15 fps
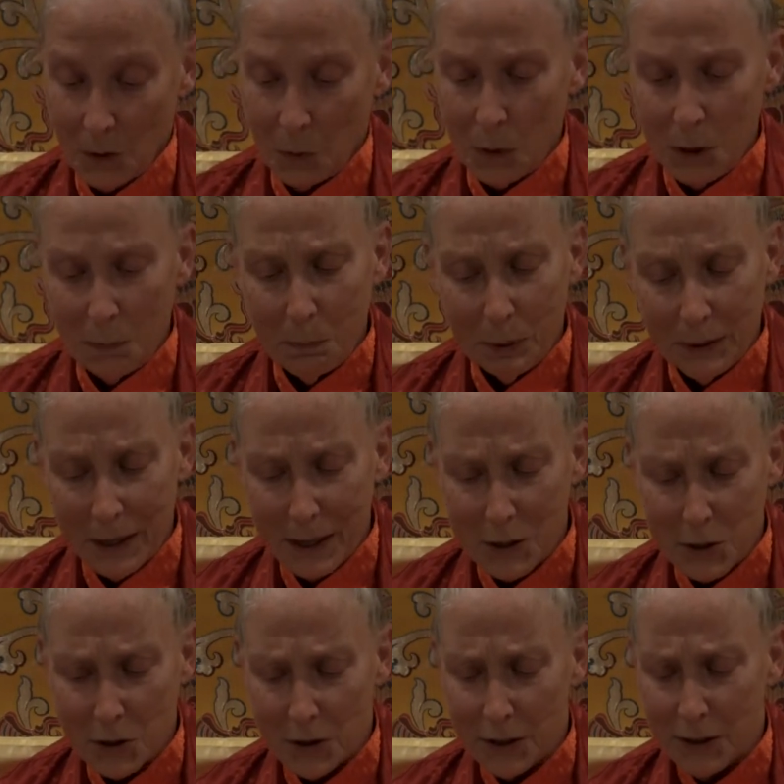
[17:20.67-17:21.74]
What a
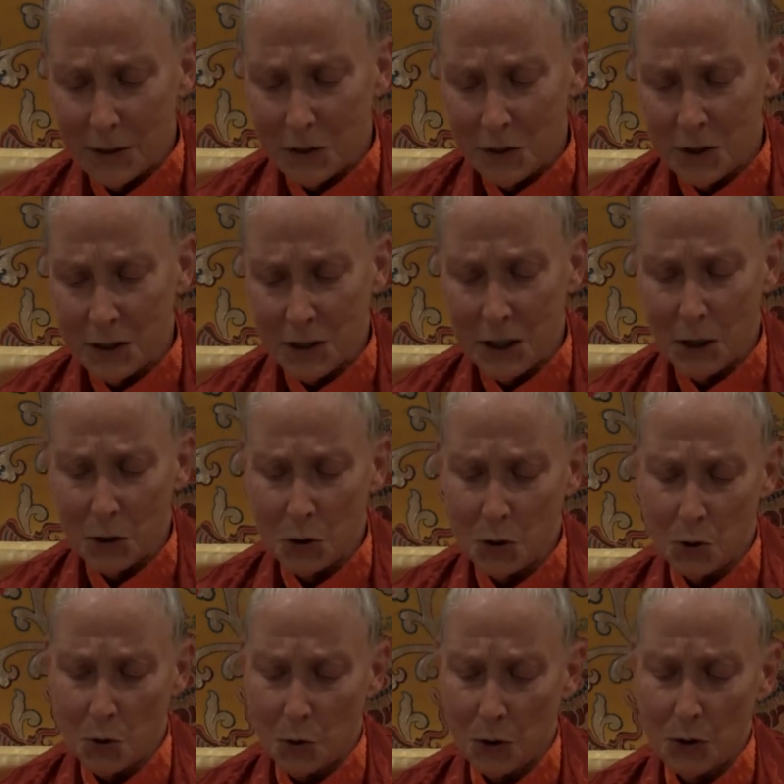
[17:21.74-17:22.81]
pleasure it is to tell
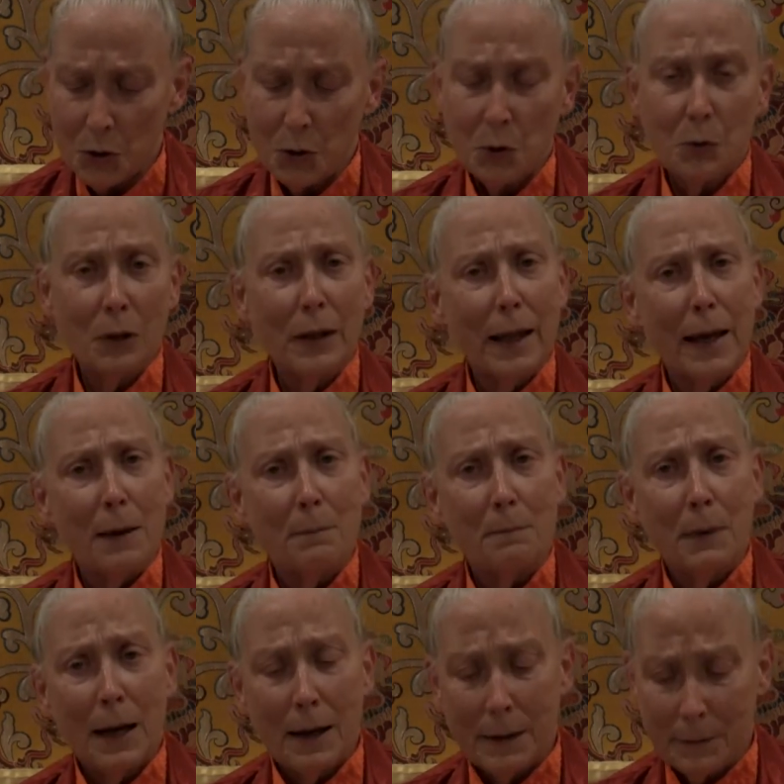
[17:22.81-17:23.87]
stories to a lame
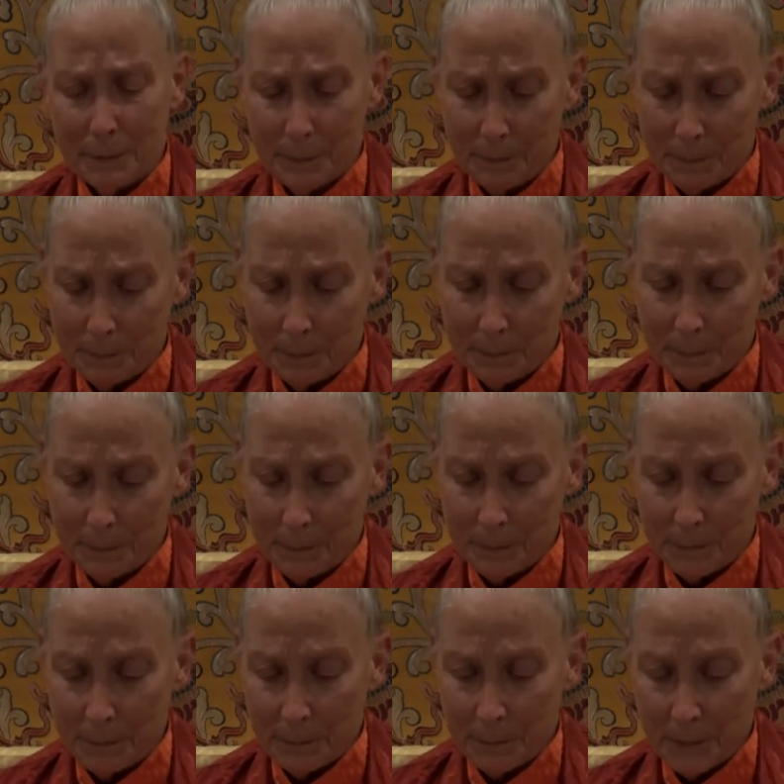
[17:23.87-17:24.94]
man.
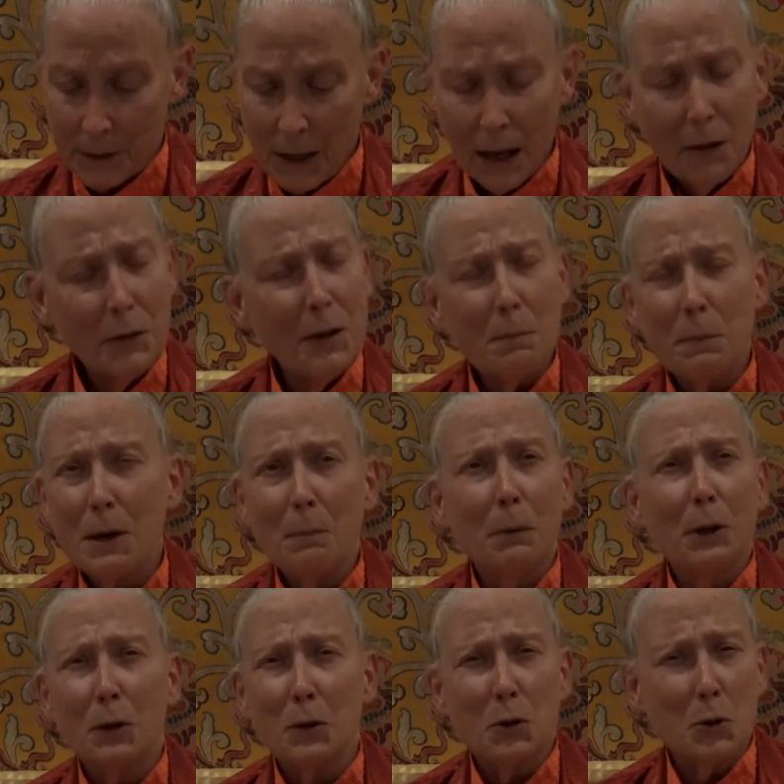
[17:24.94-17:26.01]
Healthy
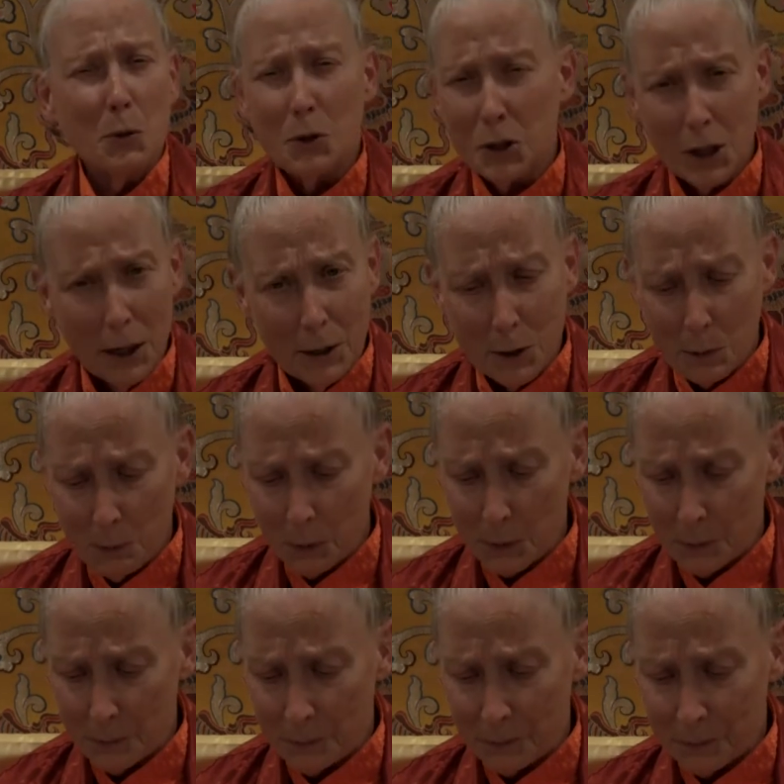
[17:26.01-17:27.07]
people are so
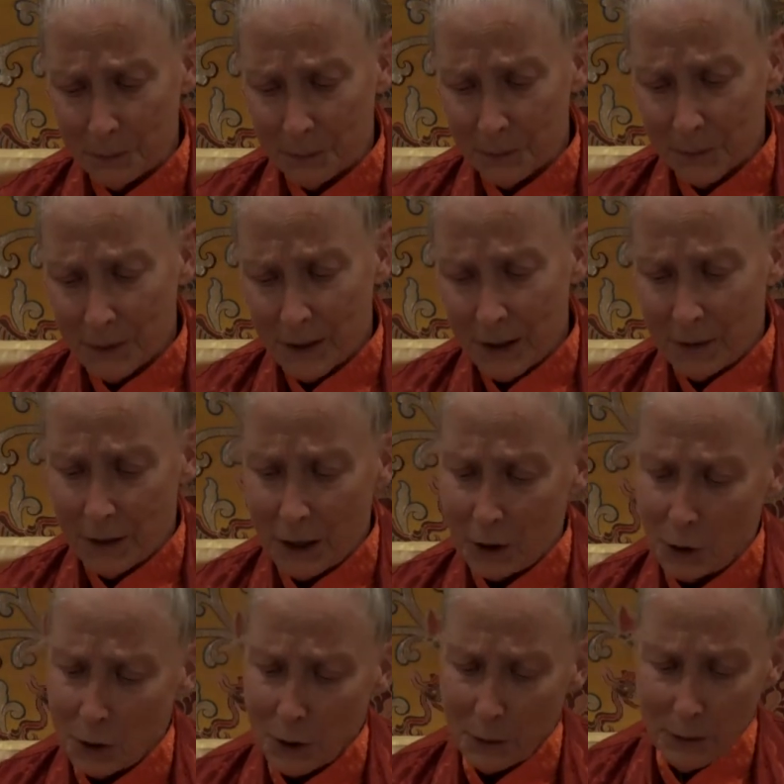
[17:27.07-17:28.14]
changeable. They
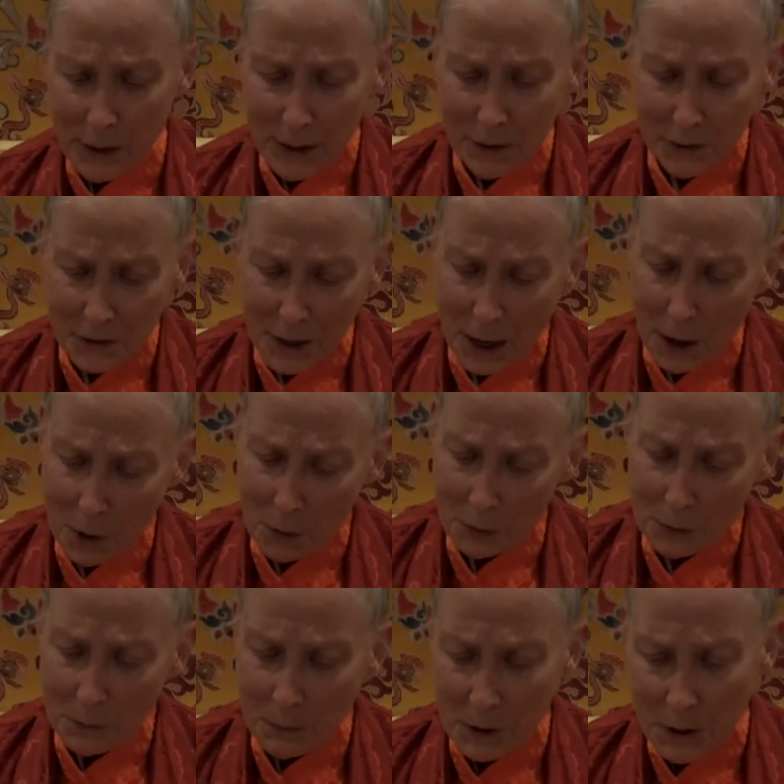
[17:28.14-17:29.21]
look at things now
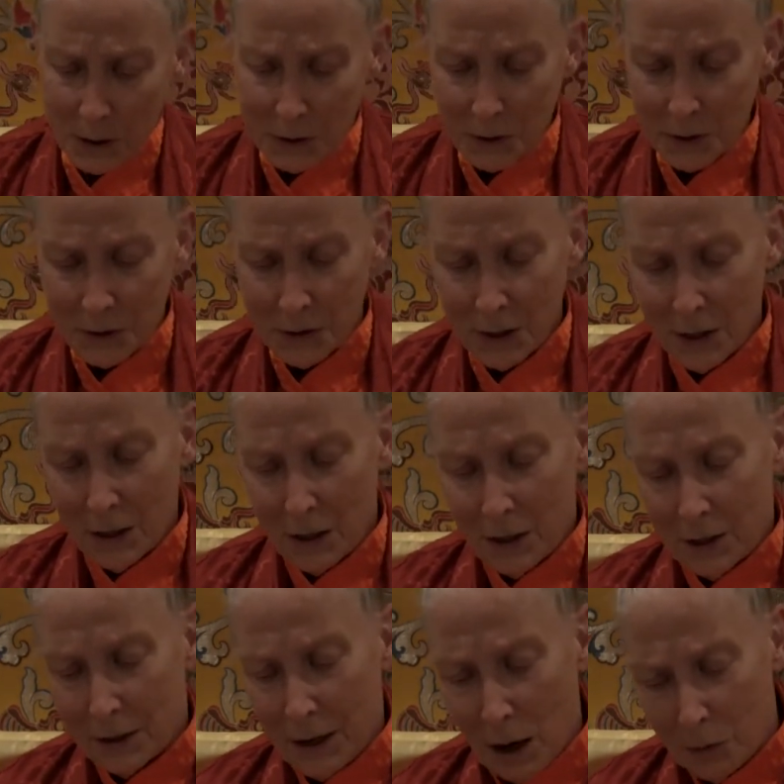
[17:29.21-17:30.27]
from this,
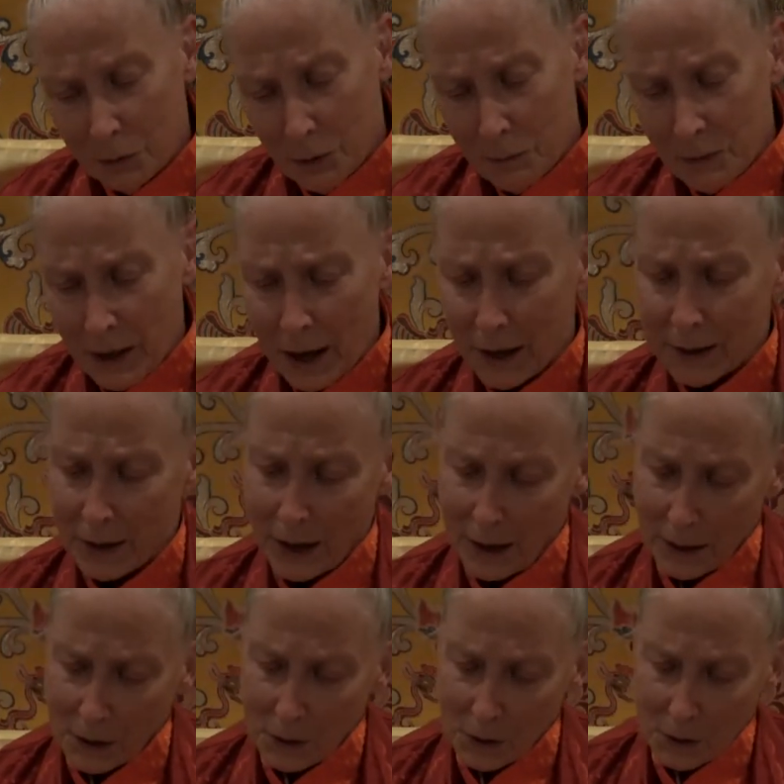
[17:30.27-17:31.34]
now from that
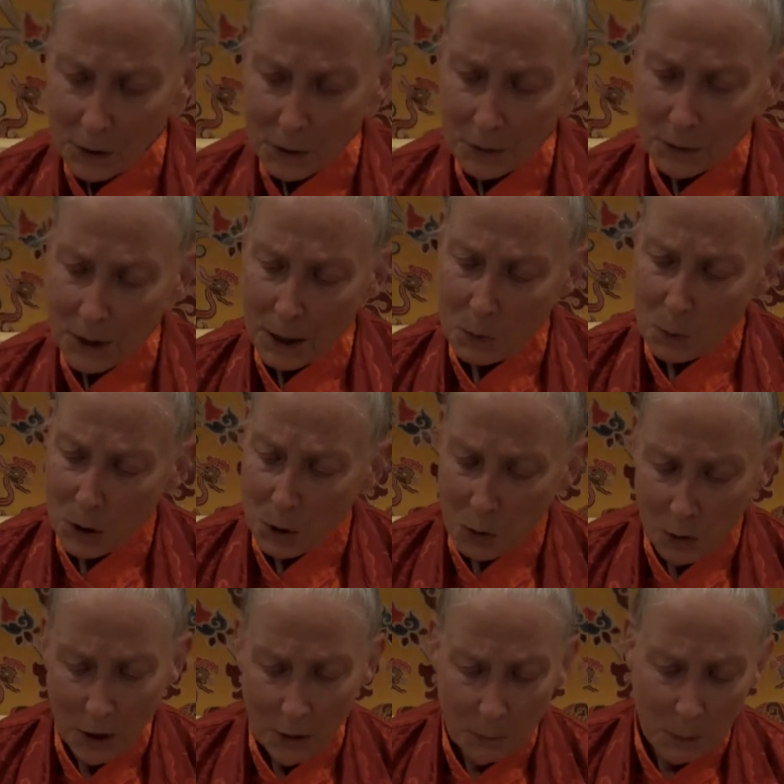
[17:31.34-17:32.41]
angle, and when
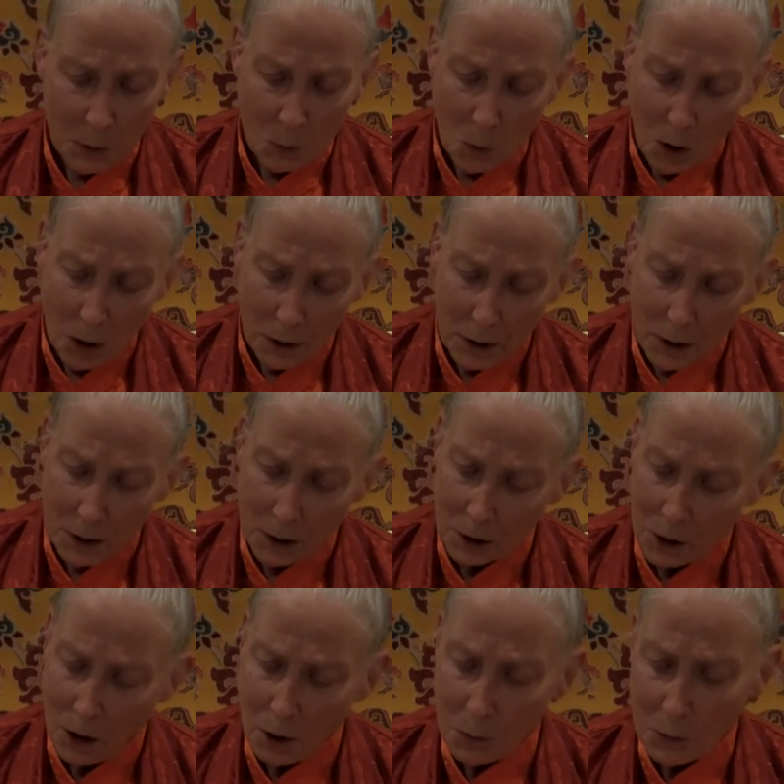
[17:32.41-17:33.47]
you have been walking
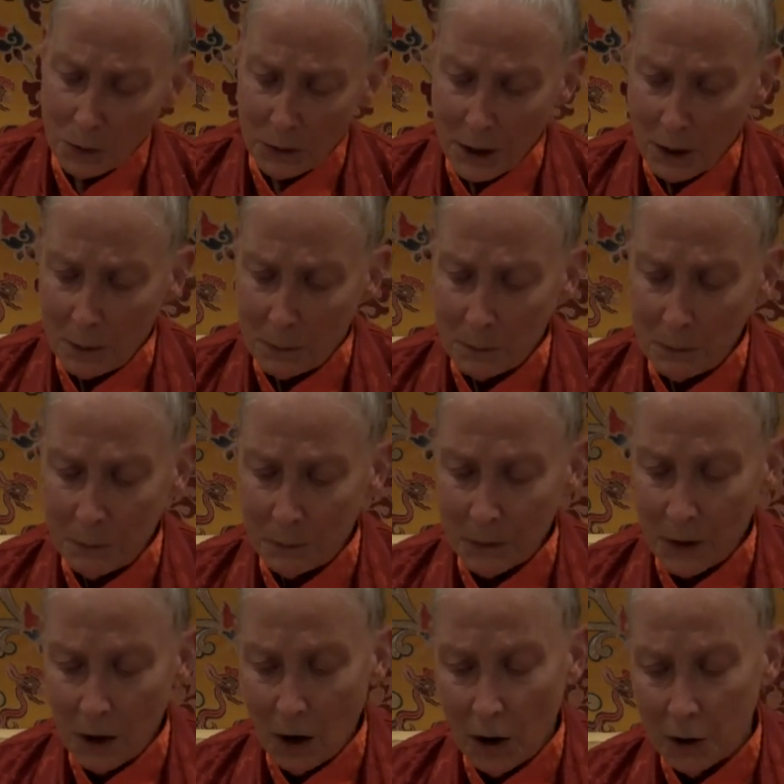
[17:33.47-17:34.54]
along with them
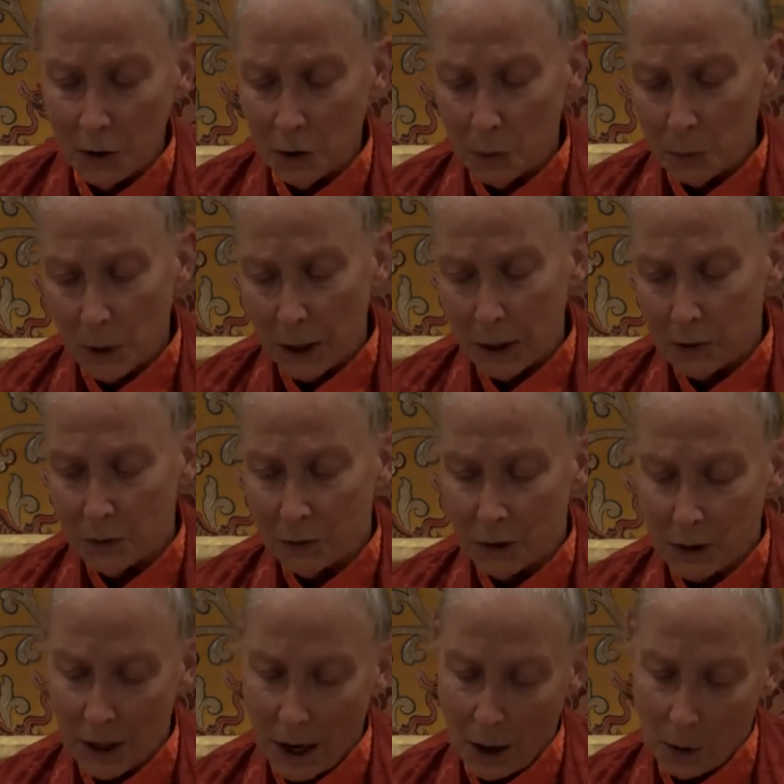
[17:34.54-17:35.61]
on your right for
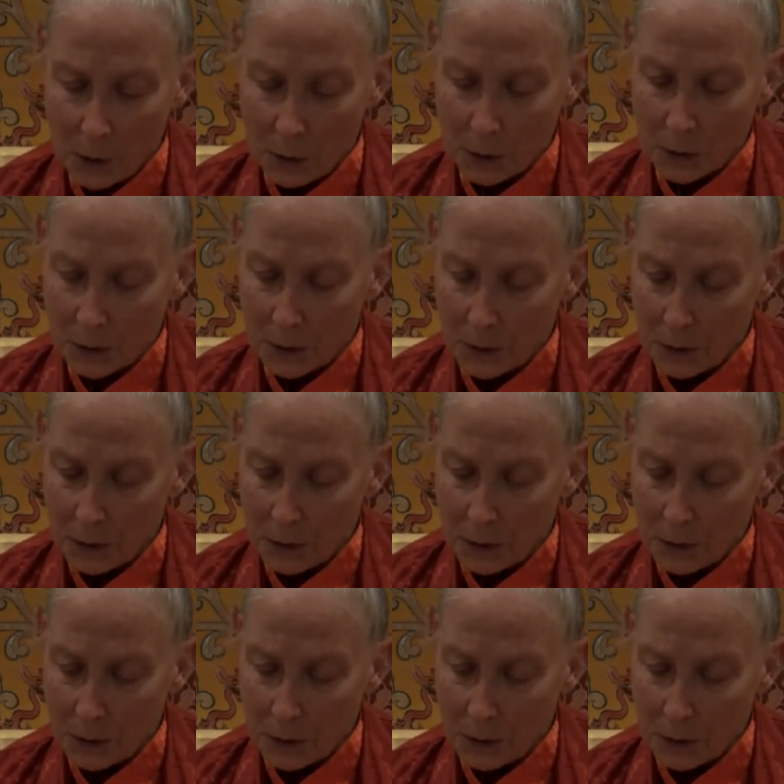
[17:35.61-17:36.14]
an hour,